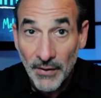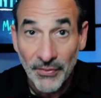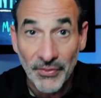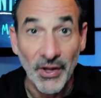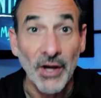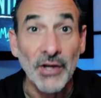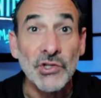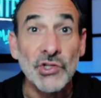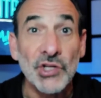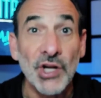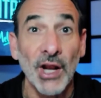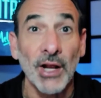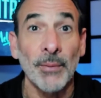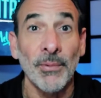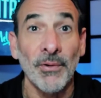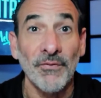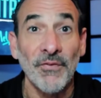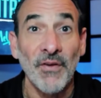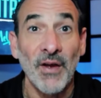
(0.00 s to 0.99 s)
the
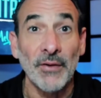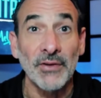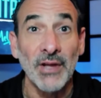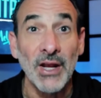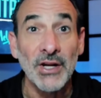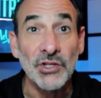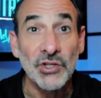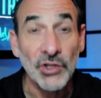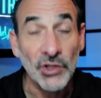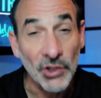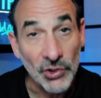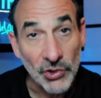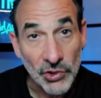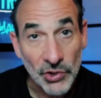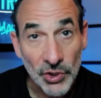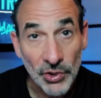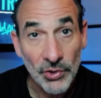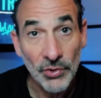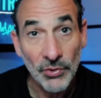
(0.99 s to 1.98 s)
unshakable foundation, and
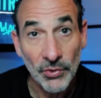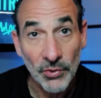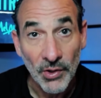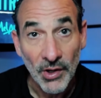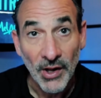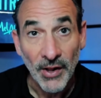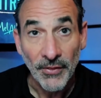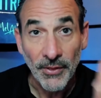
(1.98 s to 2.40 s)
two,